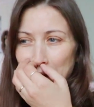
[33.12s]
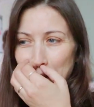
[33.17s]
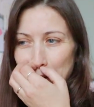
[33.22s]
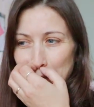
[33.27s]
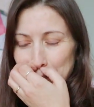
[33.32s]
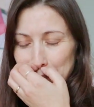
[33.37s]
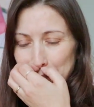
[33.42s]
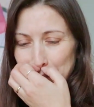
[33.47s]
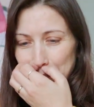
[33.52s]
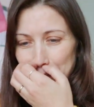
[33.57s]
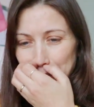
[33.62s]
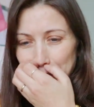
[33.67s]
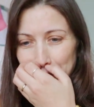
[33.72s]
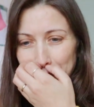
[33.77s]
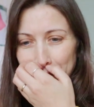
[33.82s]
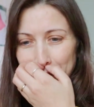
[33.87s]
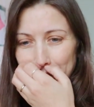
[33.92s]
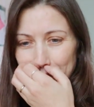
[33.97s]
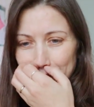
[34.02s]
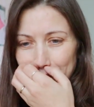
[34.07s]
As
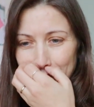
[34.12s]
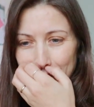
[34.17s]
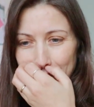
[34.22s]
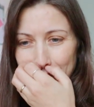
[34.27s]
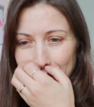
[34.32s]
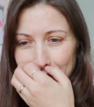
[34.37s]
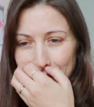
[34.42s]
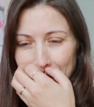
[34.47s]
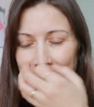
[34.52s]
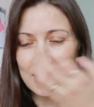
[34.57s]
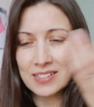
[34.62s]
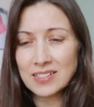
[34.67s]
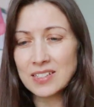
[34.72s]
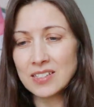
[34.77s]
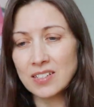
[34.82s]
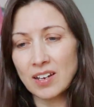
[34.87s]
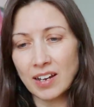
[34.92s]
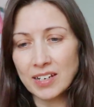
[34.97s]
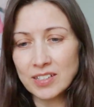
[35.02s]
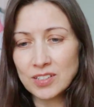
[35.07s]

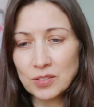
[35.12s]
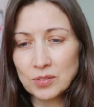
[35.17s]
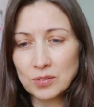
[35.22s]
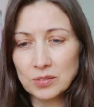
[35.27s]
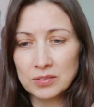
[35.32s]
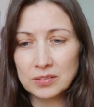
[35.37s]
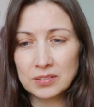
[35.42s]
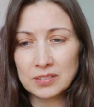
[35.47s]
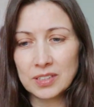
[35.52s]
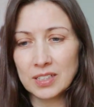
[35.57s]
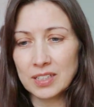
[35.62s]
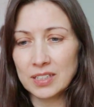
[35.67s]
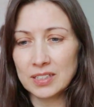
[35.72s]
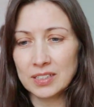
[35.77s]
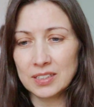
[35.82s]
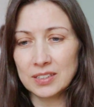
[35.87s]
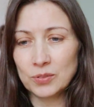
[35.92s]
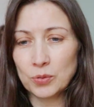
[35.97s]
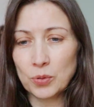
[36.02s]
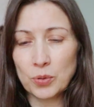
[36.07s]
the title
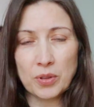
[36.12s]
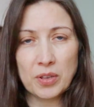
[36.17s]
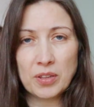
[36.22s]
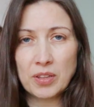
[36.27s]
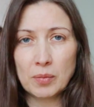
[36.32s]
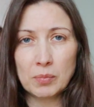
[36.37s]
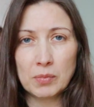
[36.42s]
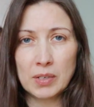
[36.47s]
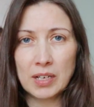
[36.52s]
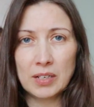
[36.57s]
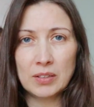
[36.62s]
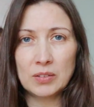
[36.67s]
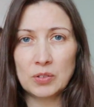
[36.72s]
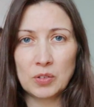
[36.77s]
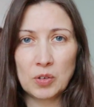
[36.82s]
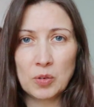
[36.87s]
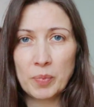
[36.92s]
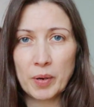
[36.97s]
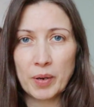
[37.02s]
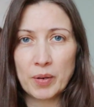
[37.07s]
or the thumbnail
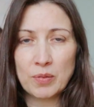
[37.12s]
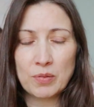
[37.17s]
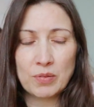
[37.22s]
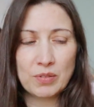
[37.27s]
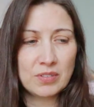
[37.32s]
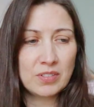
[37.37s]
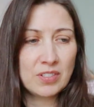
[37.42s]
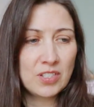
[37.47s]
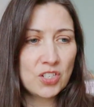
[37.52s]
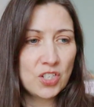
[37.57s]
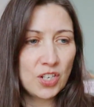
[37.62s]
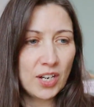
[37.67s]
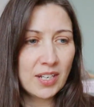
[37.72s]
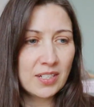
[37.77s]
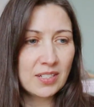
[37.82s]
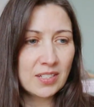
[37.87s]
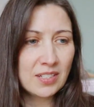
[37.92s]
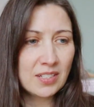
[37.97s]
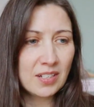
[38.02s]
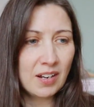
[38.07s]
or both
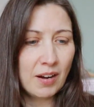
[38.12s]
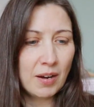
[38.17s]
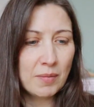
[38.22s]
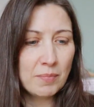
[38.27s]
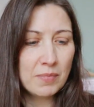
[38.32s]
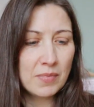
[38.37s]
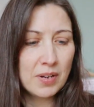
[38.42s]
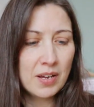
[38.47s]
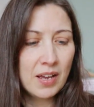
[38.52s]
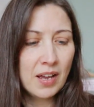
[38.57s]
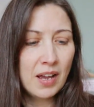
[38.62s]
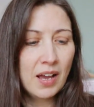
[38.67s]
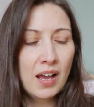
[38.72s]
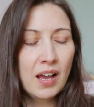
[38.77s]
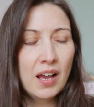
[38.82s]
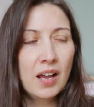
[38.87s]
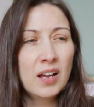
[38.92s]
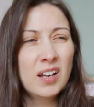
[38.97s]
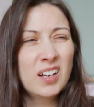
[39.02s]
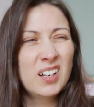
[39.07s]
suggest, I'm
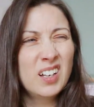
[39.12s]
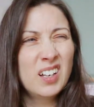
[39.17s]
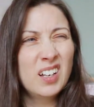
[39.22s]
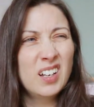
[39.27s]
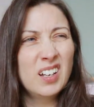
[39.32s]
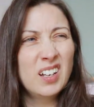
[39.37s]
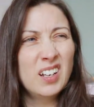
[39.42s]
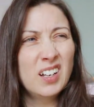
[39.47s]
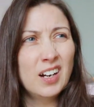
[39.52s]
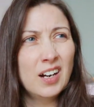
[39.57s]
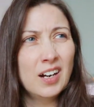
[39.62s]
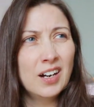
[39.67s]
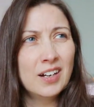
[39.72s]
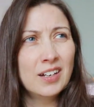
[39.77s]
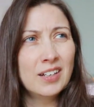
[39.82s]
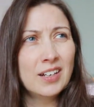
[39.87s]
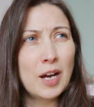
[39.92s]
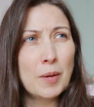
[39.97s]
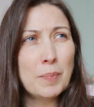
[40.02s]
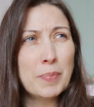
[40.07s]

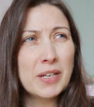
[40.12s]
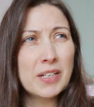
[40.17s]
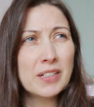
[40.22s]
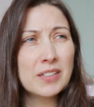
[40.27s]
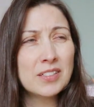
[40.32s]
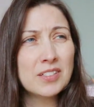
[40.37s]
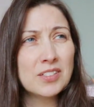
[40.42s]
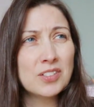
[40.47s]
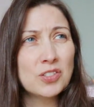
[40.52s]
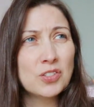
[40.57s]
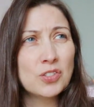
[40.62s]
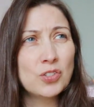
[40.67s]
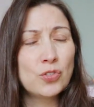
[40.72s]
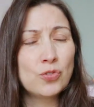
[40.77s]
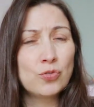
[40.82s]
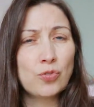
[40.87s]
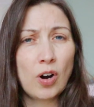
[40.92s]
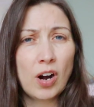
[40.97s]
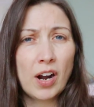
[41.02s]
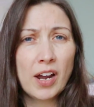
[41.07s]
a bit
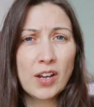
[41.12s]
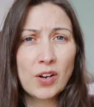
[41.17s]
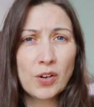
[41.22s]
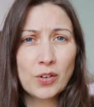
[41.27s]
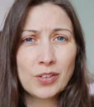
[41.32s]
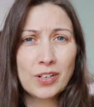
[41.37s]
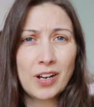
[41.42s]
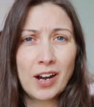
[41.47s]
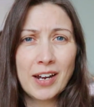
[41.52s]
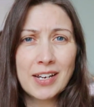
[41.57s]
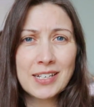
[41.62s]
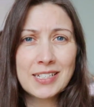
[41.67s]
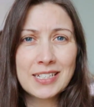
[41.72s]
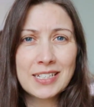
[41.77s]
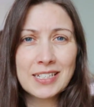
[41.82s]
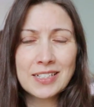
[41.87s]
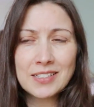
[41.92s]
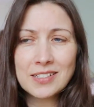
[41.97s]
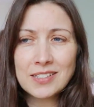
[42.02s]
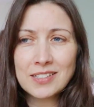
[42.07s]
dry on
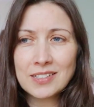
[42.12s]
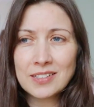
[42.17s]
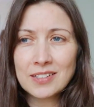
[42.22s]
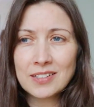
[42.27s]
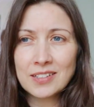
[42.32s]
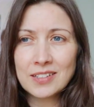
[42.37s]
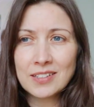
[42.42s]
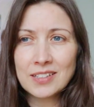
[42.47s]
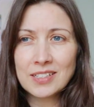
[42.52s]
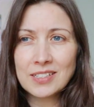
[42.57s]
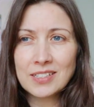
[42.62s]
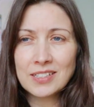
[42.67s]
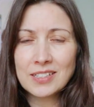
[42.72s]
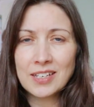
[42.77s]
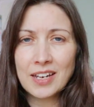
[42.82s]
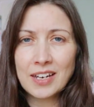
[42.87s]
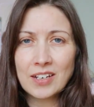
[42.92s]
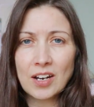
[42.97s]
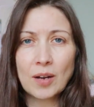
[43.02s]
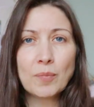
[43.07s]
ideas this
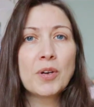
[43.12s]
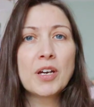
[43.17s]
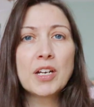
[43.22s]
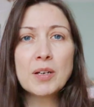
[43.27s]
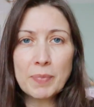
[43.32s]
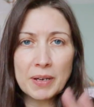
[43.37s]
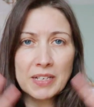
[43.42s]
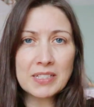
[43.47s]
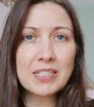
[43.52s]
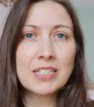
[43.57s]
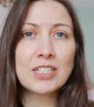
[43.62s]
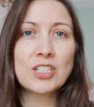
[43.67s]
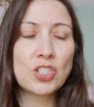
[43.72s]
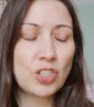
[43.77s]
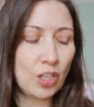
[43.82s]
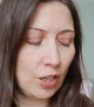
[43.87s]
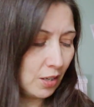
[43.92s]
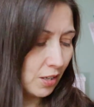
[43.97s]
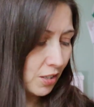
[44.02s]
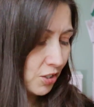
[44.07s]
stage. I'm going to basically
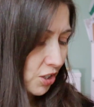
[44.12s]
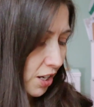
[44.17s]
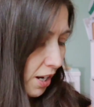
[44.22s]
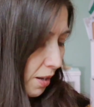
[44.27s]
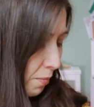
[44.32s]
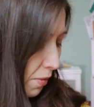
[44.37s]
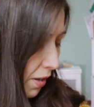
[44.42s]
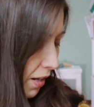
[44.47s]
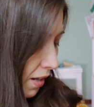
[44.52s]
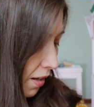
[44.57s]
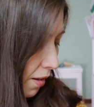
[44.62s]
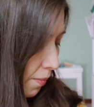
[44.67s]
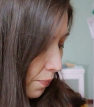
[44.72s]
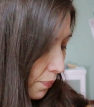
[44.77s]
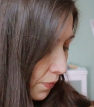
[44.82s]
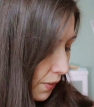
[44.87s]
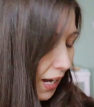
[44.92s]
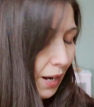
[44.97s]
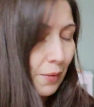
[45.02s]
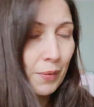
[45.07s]
share
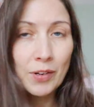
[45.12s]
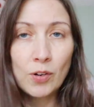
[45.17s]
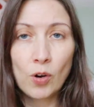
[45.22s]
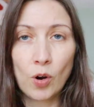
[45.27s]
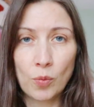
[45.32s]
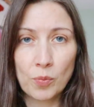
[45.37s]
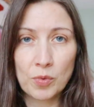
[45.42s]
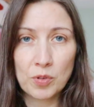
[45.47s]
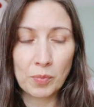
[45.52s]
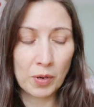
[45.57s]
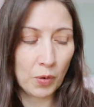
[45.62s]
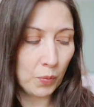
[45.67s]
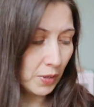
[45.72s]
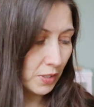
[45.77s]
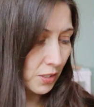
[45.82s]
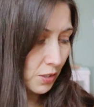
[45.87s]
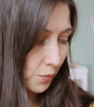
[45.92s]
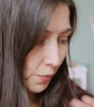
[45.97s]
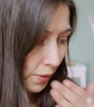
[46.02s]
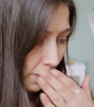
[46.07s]
my how I got on with my
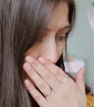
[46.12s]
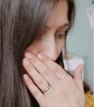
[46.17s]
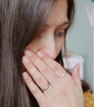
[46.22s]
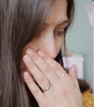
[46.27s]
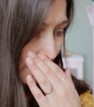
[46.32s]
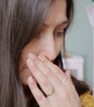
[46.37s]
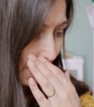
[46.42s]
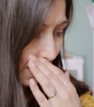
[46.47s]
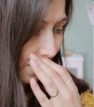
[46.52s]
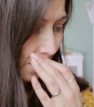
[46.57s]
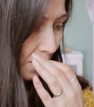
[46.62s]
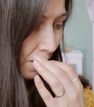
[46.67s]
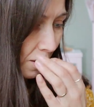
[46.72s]
winter whips.